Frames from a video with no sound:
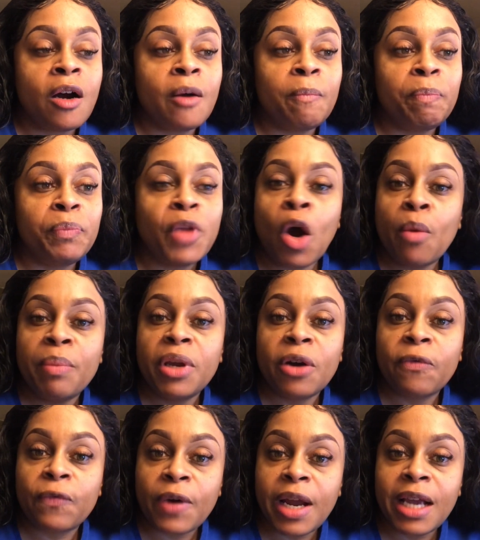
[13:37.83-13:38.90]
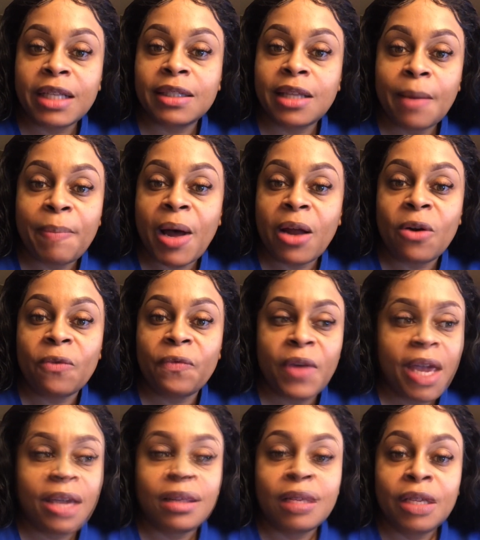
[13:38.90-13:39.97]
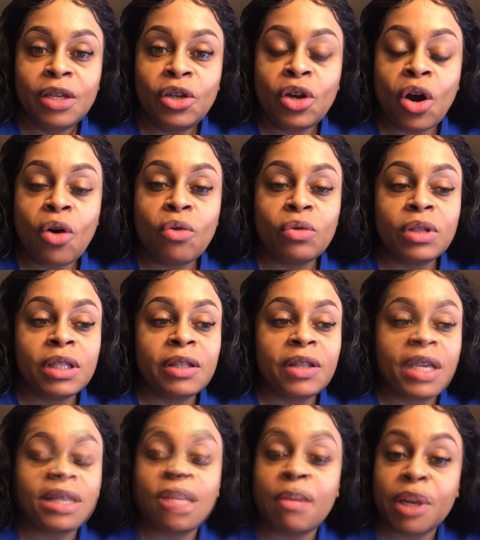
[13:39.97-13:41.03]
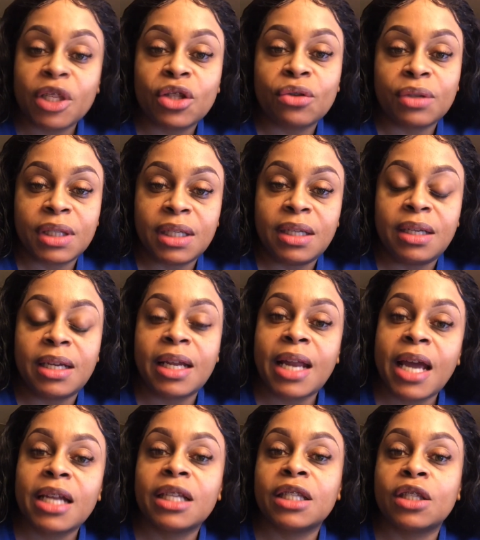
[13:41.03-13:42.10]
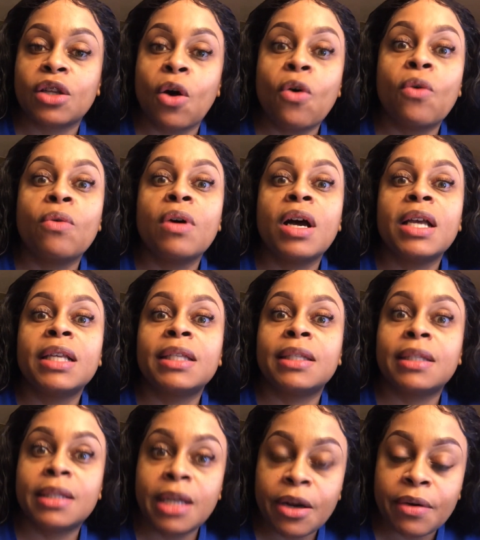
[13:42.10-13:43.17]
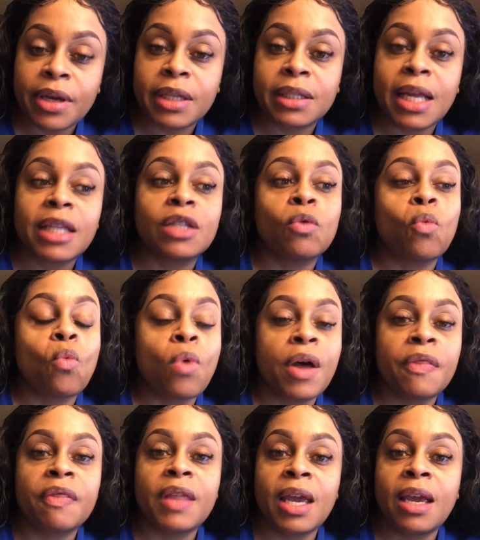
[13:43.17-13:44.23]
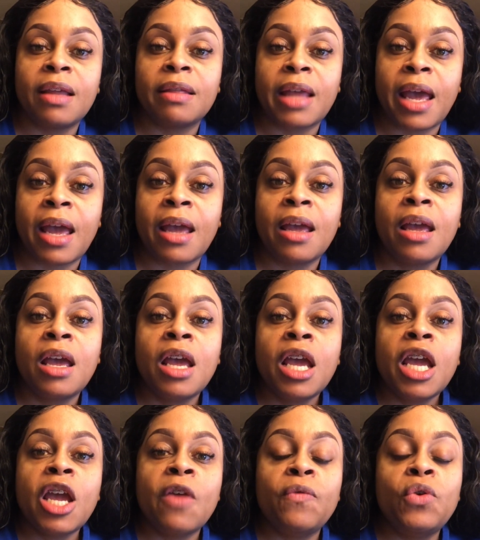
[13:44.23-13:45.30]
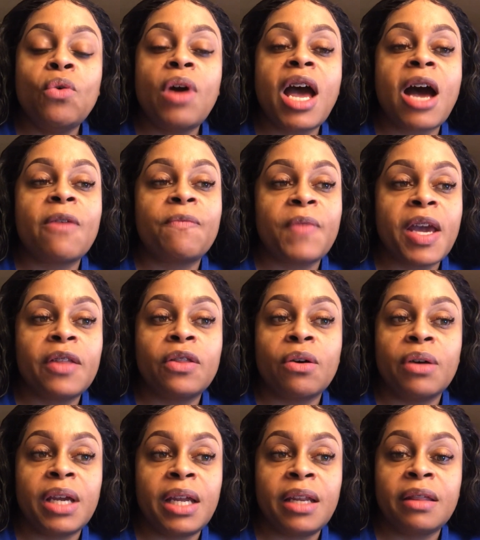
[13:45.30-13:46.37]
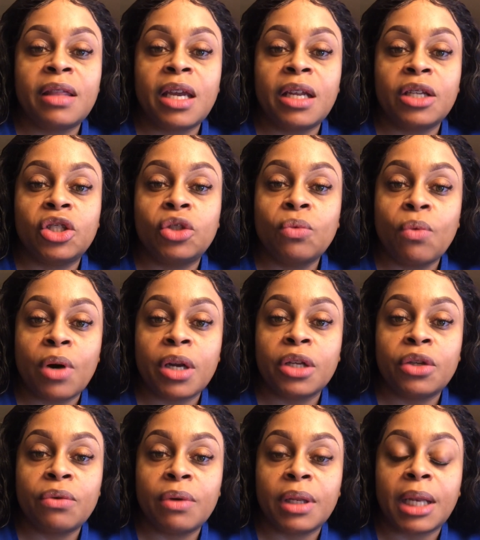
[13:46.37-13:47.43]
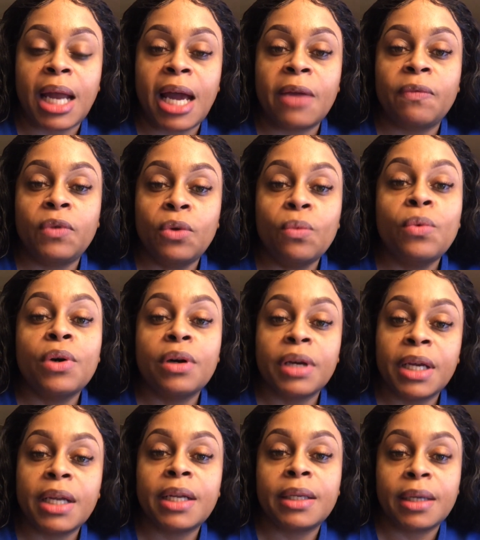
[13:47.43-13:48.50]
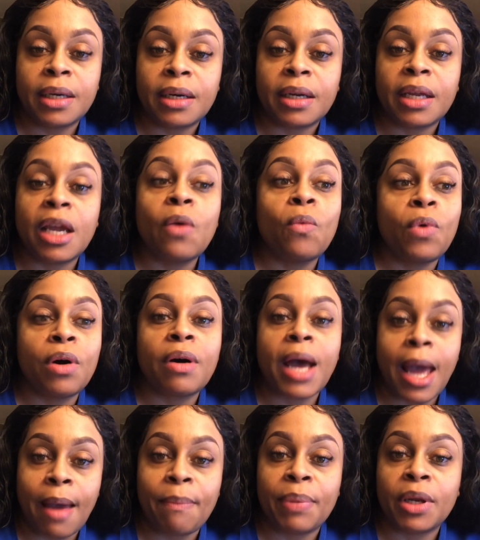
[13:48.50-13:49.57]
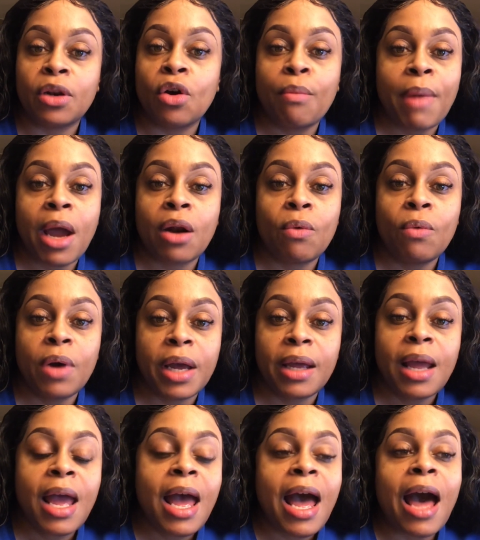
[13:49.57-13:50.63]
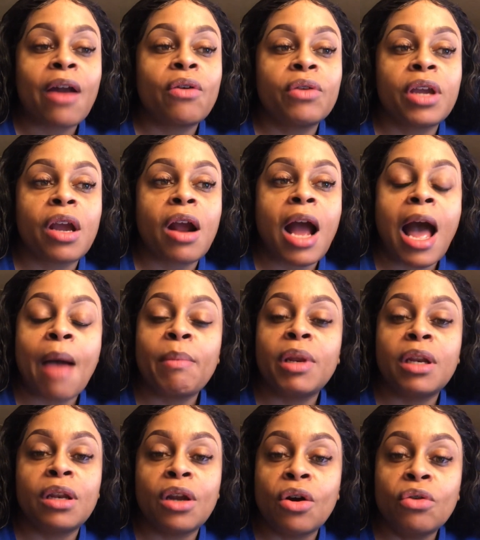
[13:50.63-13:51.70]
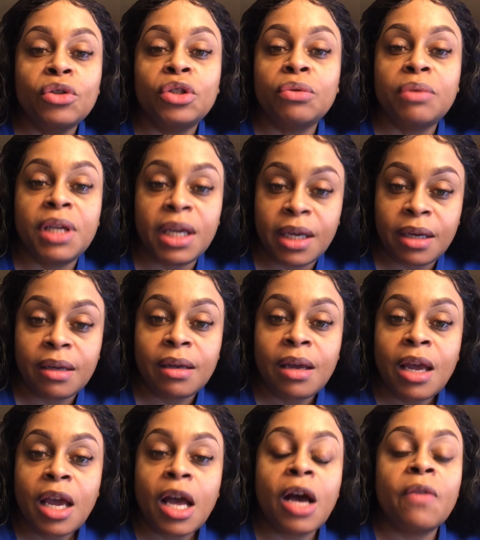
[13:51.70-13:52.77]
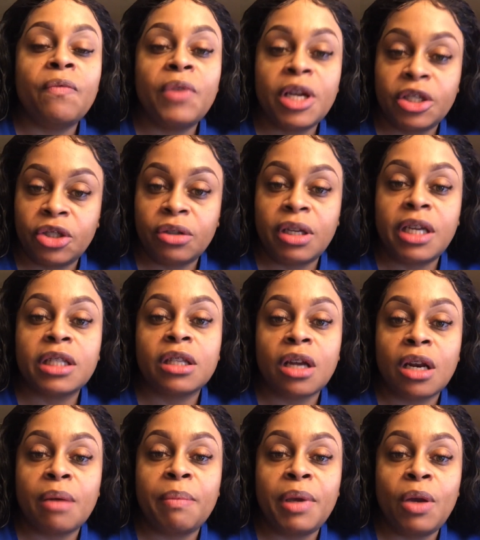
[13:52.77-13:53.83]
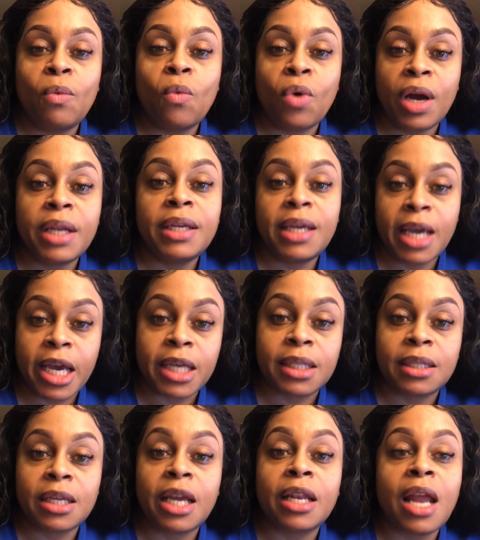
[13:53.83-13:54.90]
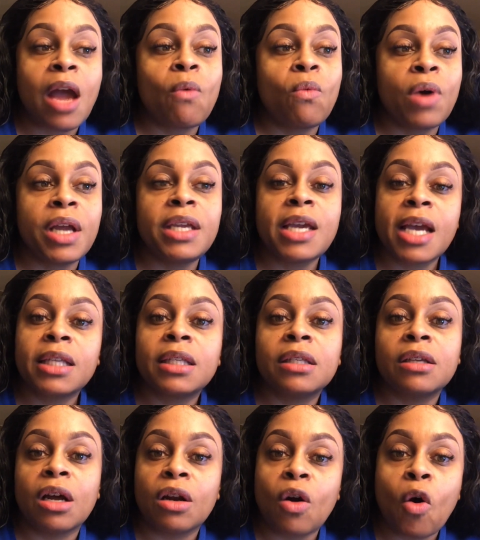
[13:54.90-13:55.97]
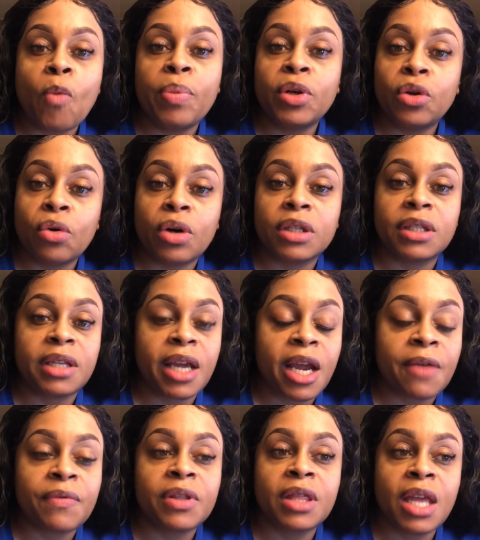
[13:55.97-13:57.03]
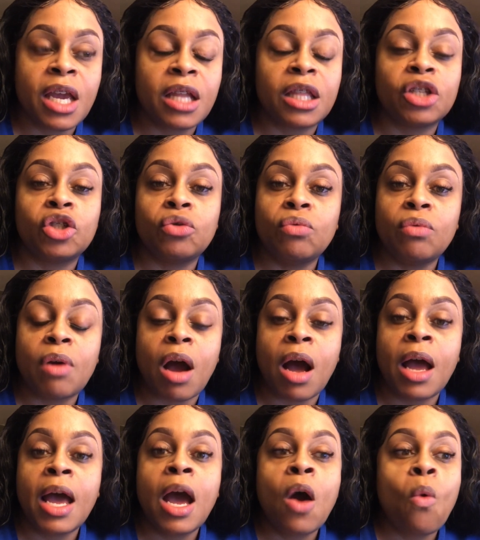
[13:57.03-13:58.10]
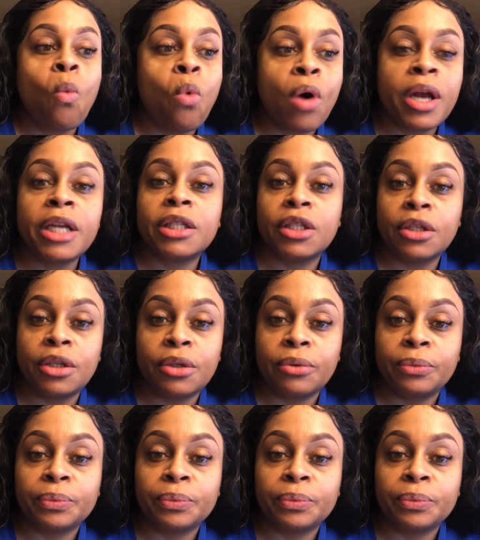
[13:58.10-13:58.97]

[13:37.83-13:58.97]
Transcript: Don't be afraid. Step out on faith. You know, they say mustard seed, and that is so serious. That's one thing that if you have faith on anything that you want to do in life, you will get it done. It will happen no matter what. I don't care how many no's you get. Eventually, it's going to be one yes, and that one yes is going to open doors to everything that you wanted to do.